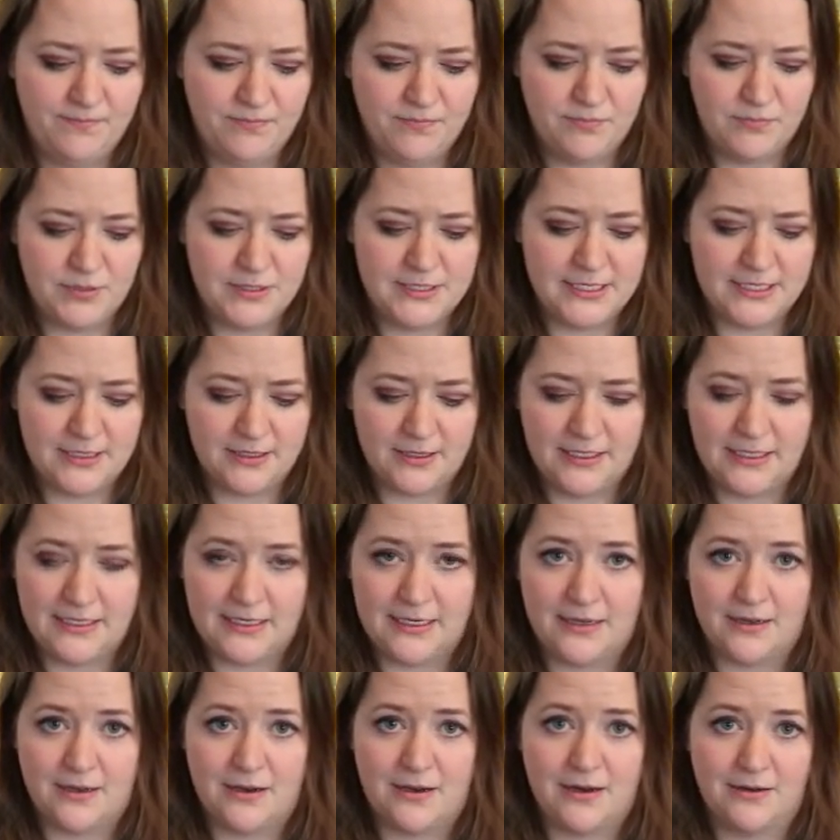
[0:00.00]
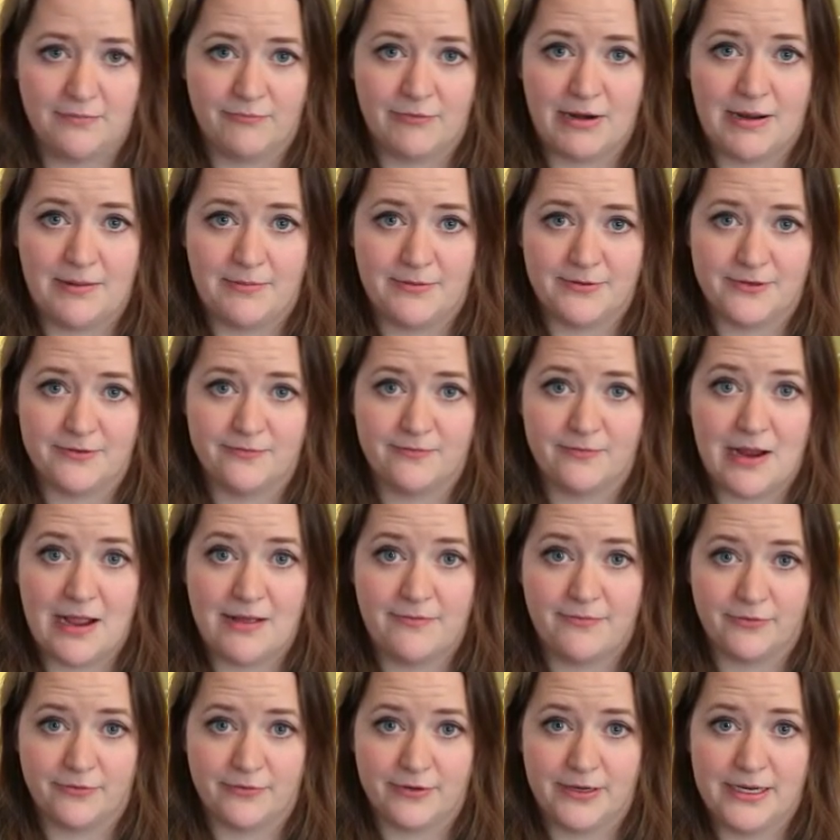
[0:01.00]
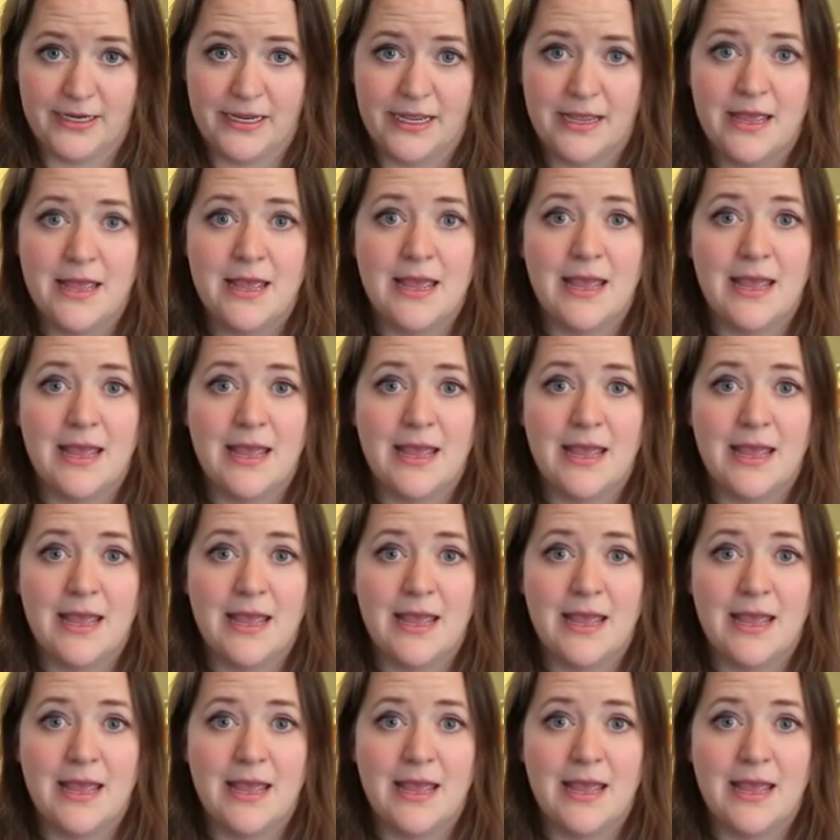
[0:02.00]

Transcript: particularly on Ravelry,